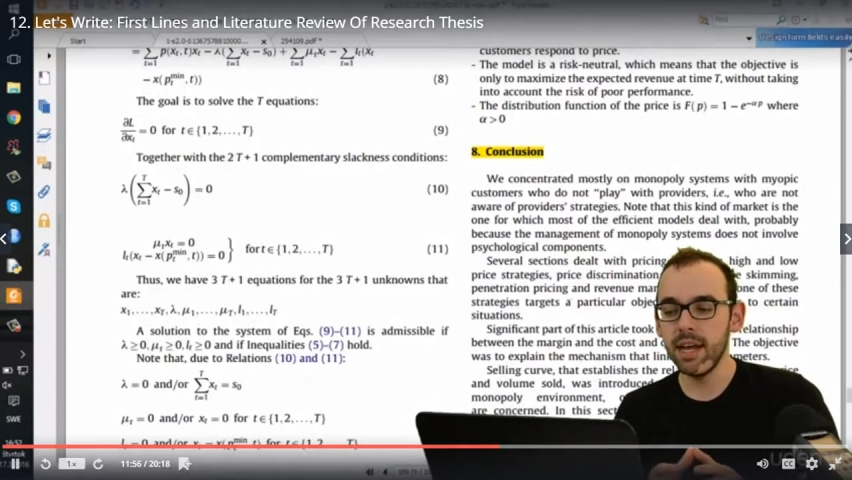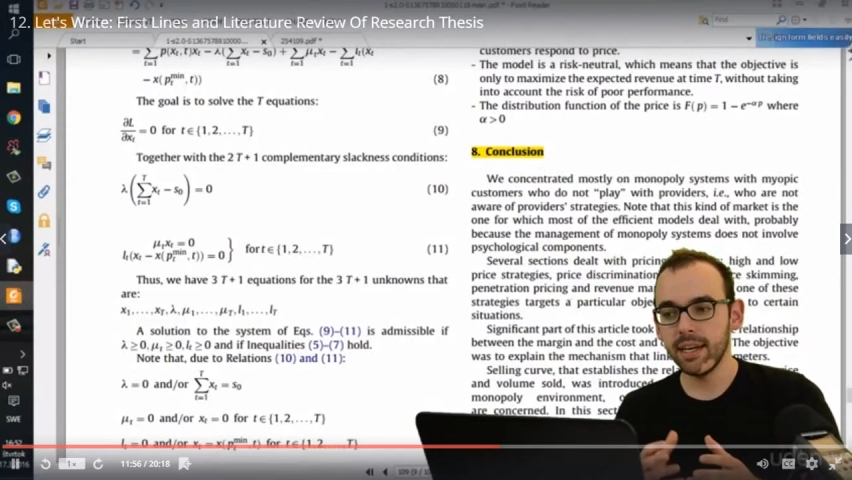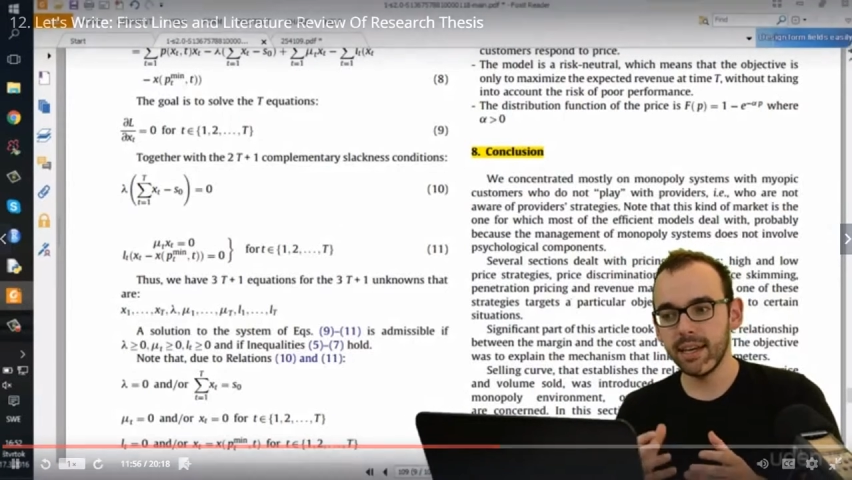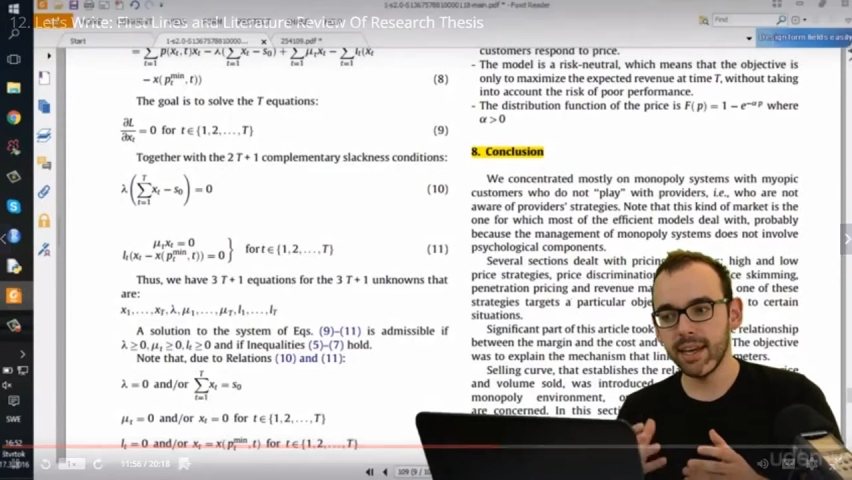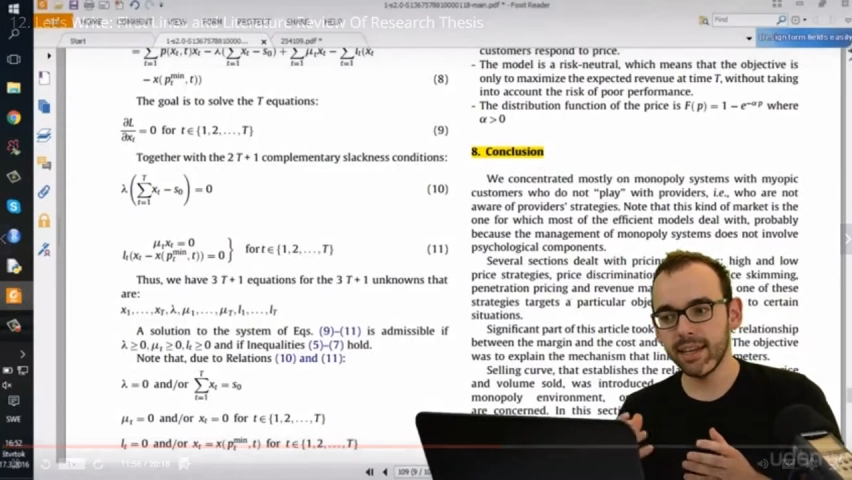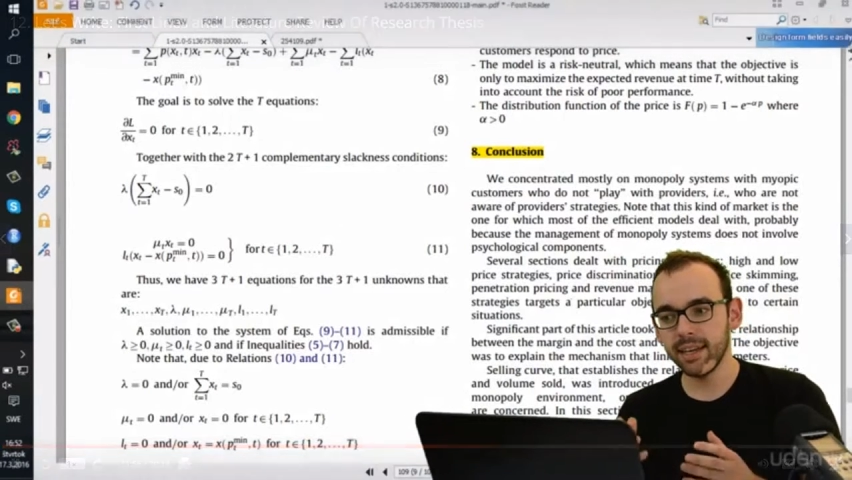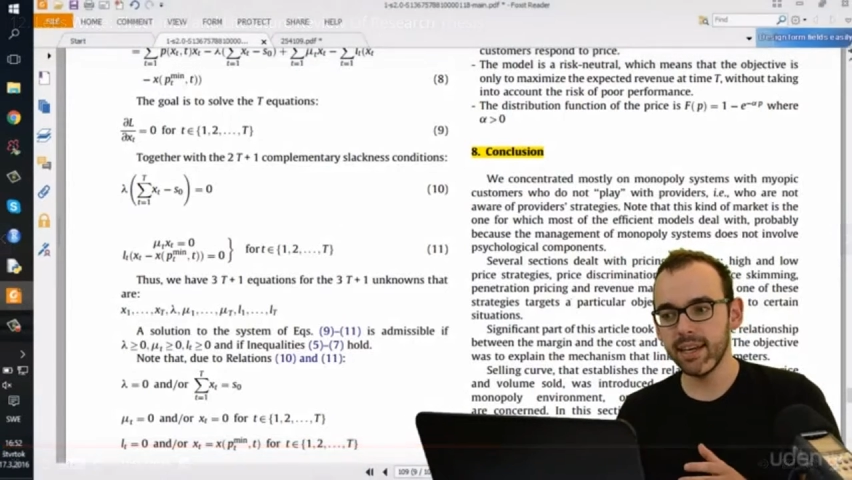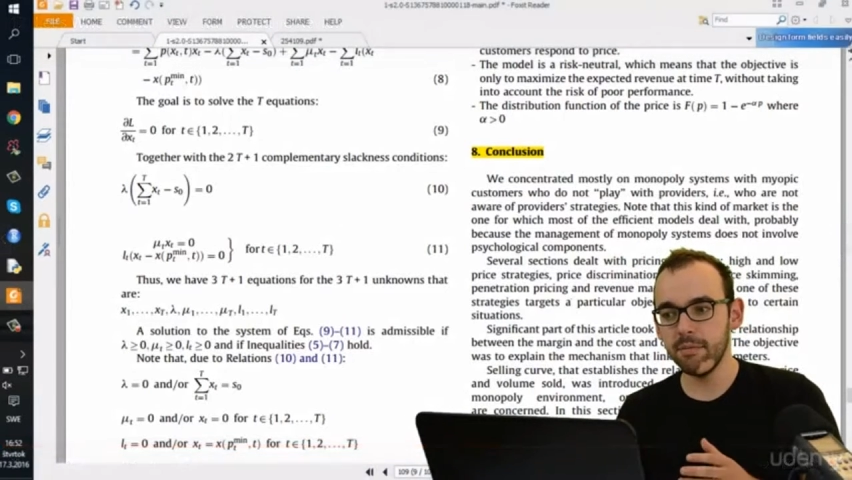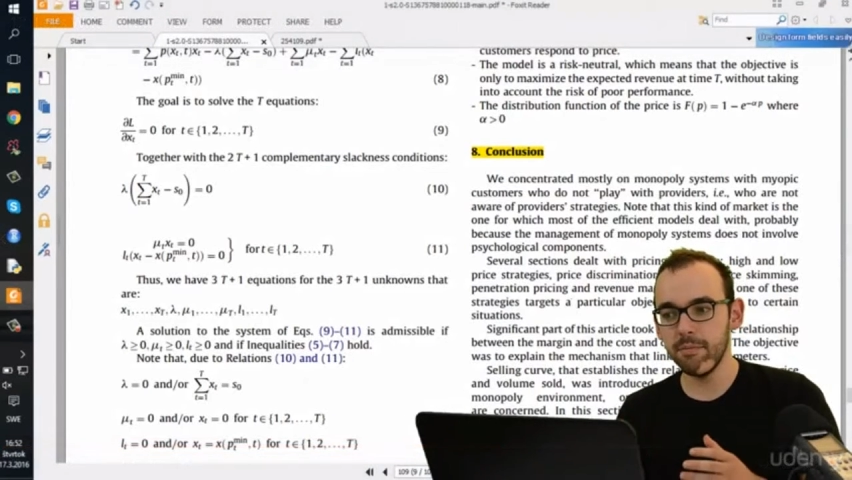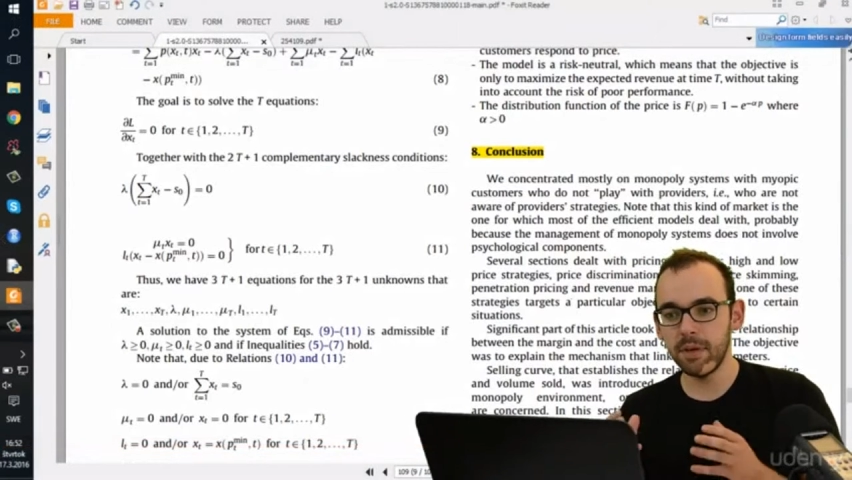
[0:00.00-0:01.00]
can
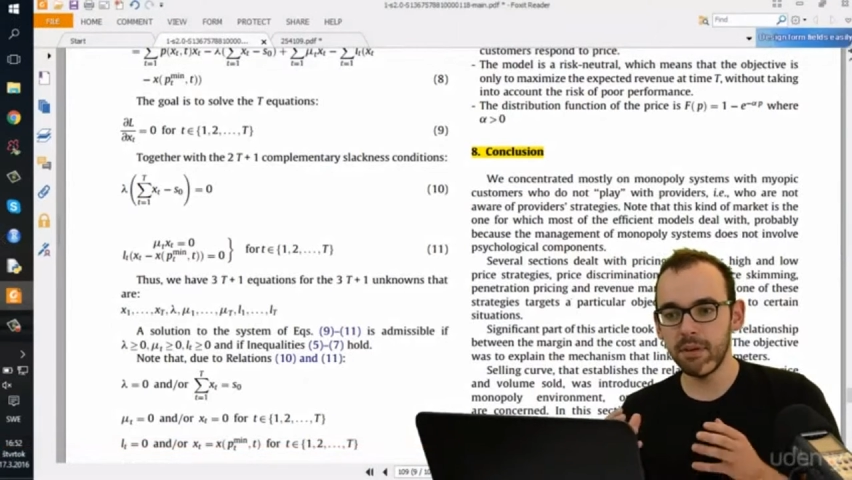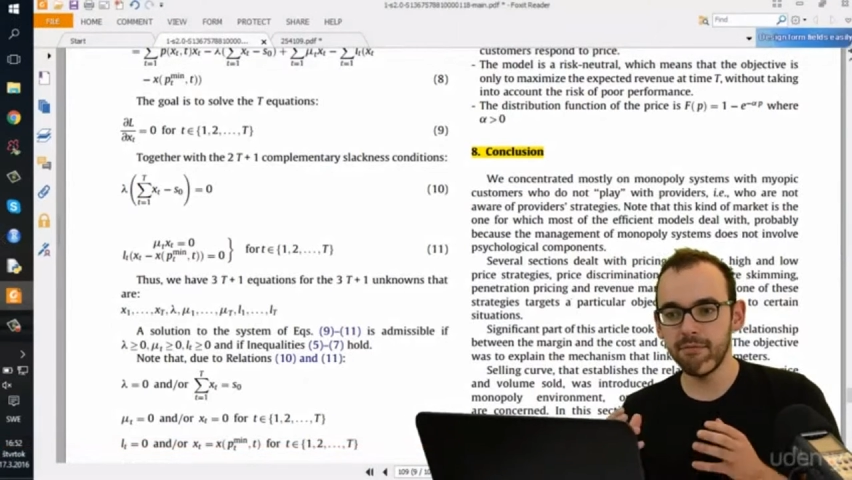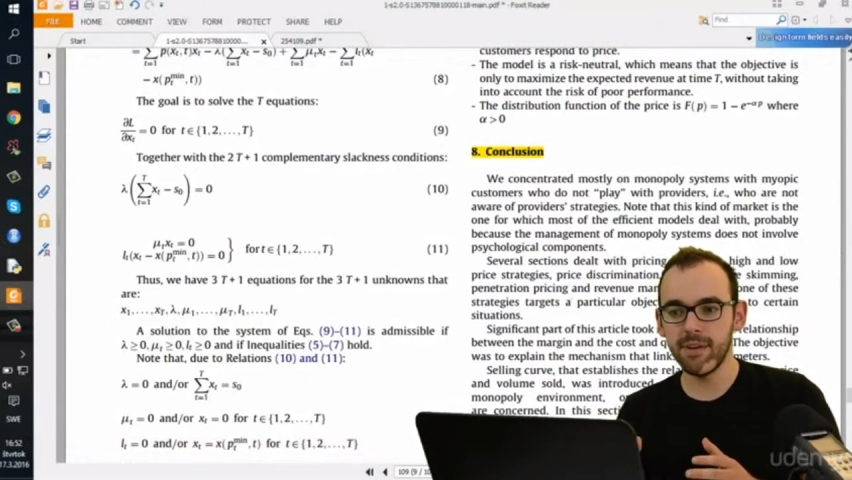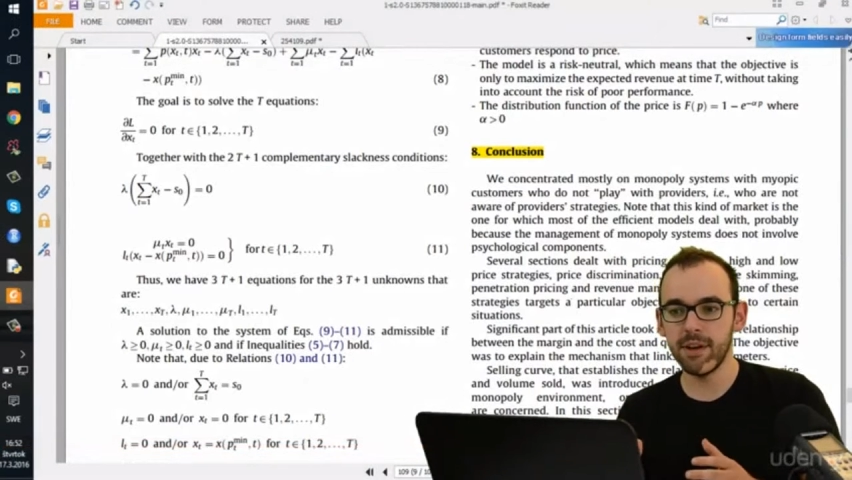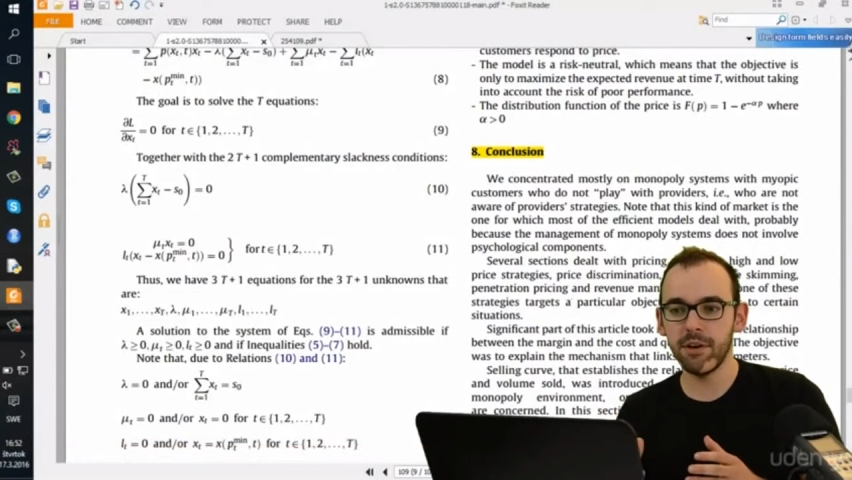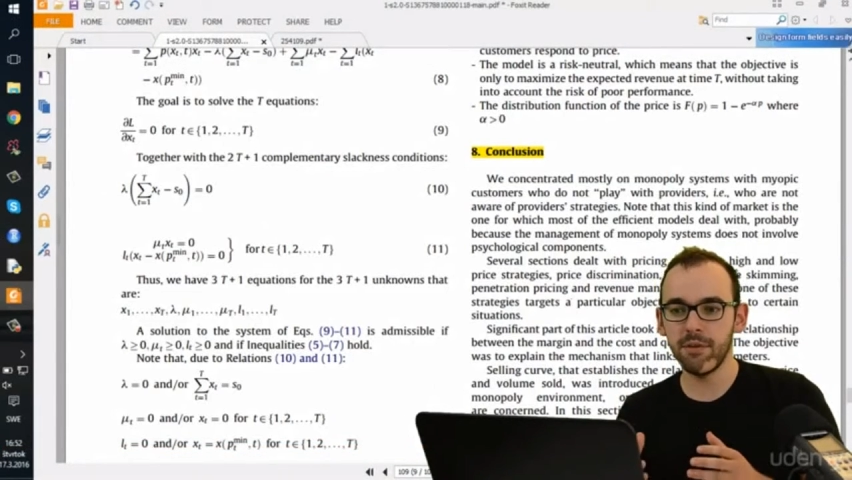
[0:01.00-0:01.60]
again be very